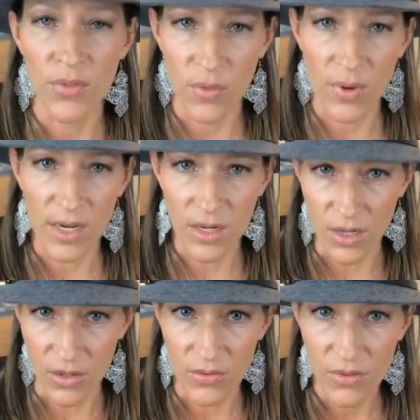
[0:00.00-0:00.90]
the way to
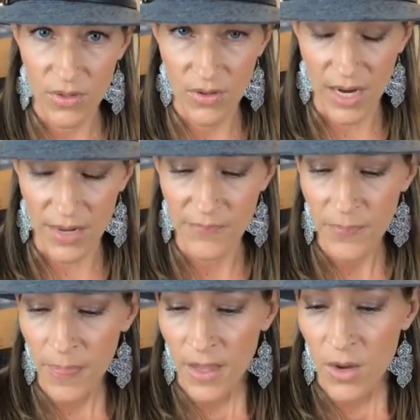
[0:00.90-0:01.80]
go, okay?
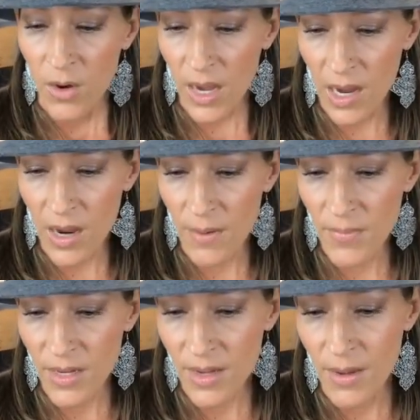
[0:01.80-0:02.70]
Um,